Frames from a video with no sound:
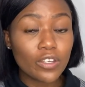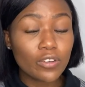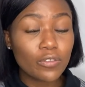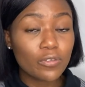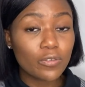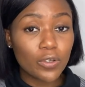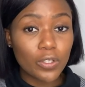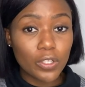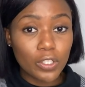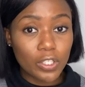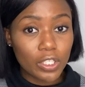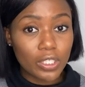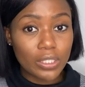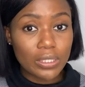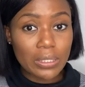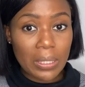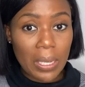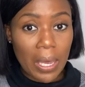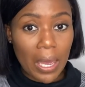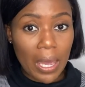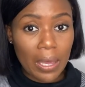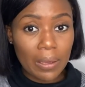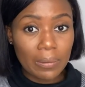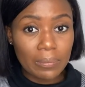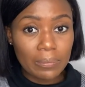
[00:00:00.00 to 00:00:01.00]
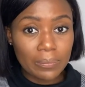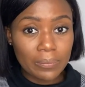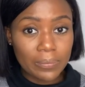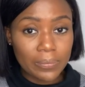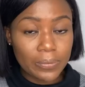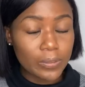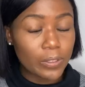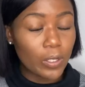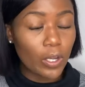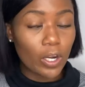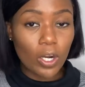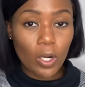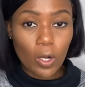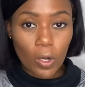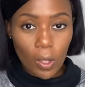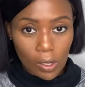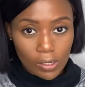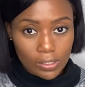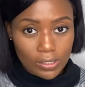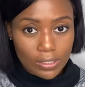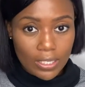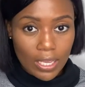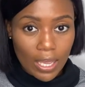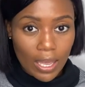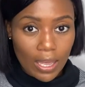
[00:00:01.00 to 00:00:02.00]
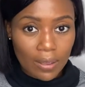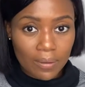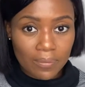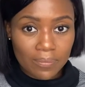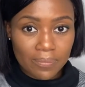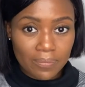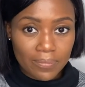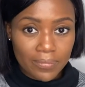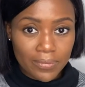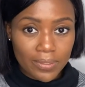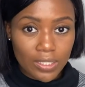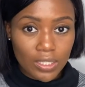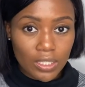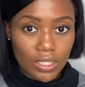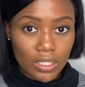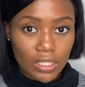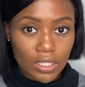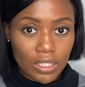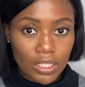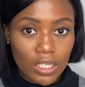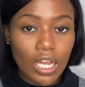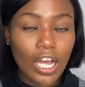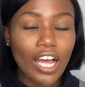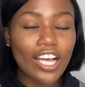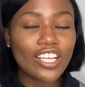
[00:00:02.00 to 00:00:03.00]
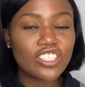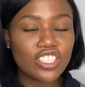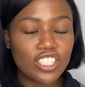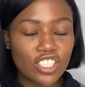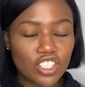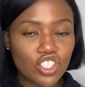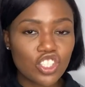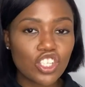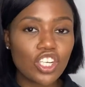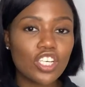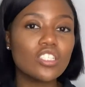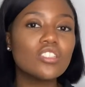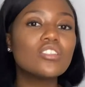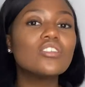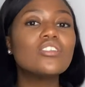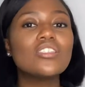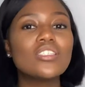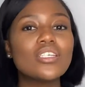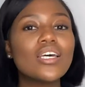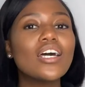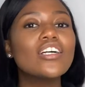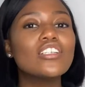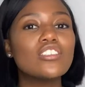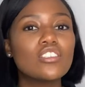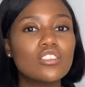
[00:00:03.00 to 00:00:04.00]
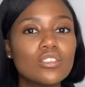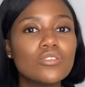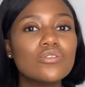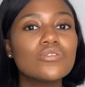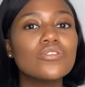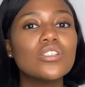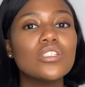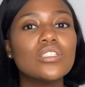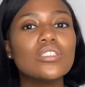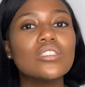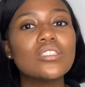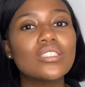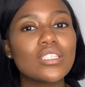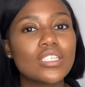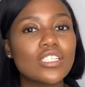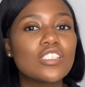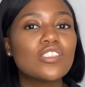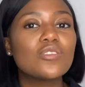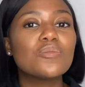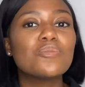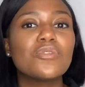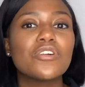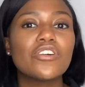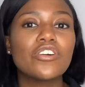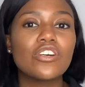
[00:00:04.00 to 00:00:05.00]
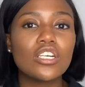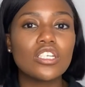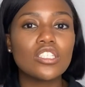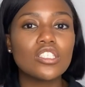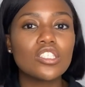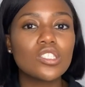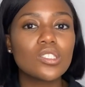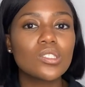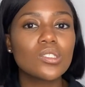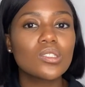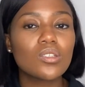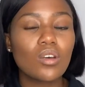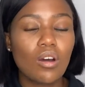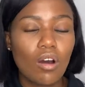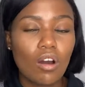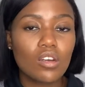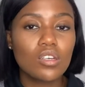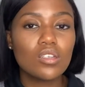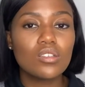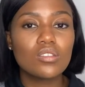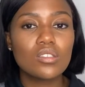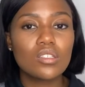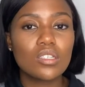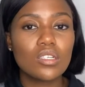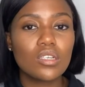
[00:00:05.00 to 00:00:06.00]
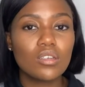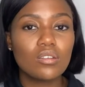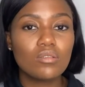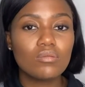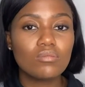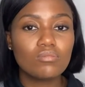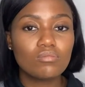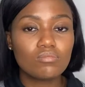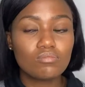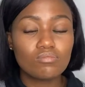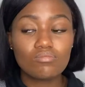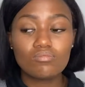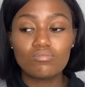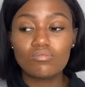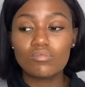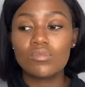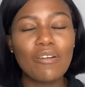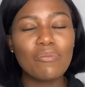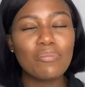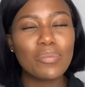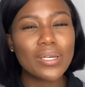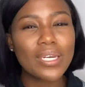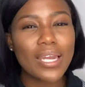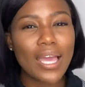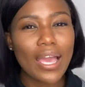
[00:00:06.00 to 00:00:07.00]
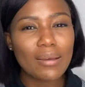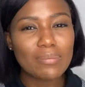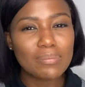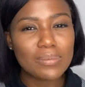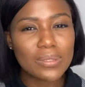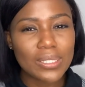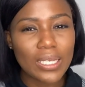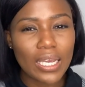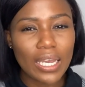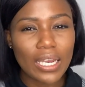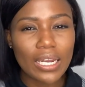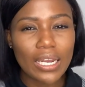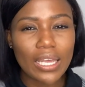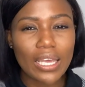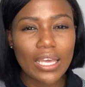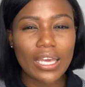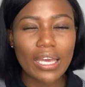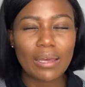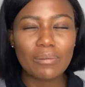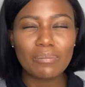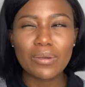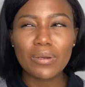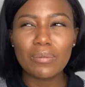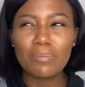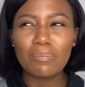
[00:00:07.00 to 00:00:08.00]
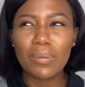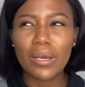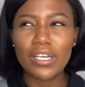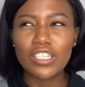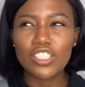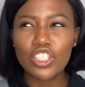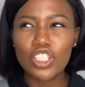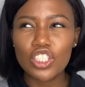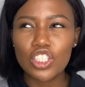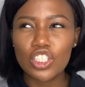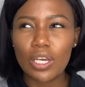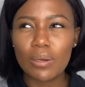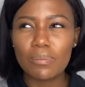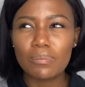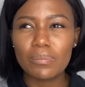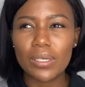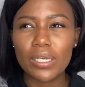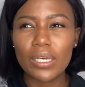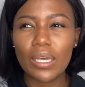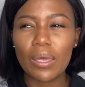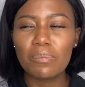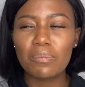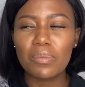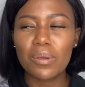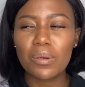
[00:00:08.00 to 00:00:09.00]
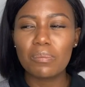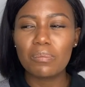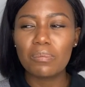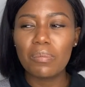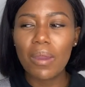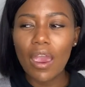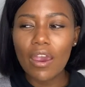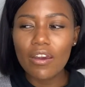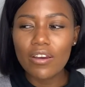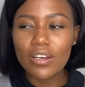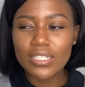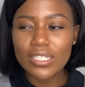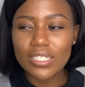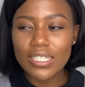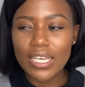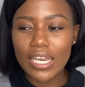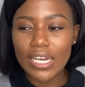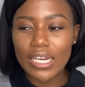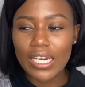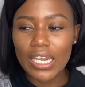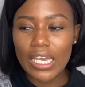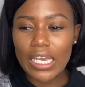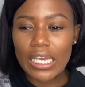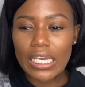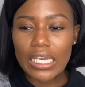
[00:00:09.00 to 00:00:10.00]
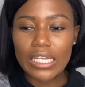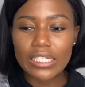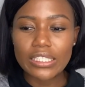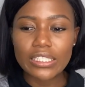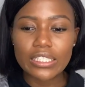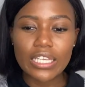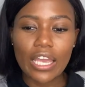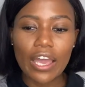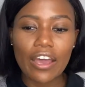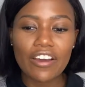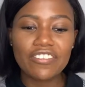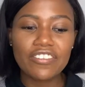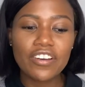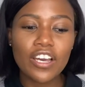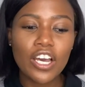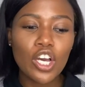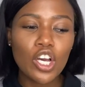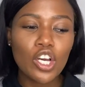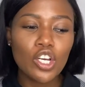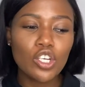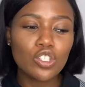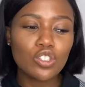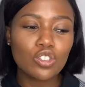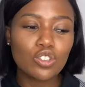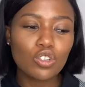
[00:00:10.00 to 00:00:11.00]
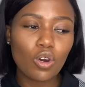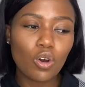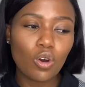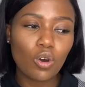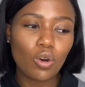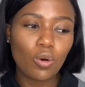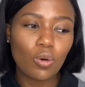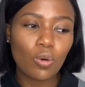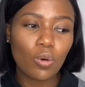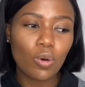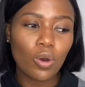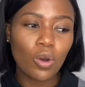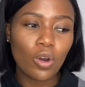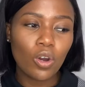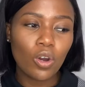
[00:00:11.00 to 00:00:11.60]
for a good time, not a long time, I suggest a different experience, honestly. I've been abseiling, I've been bungee jumping, I've been parasailing and stuff. So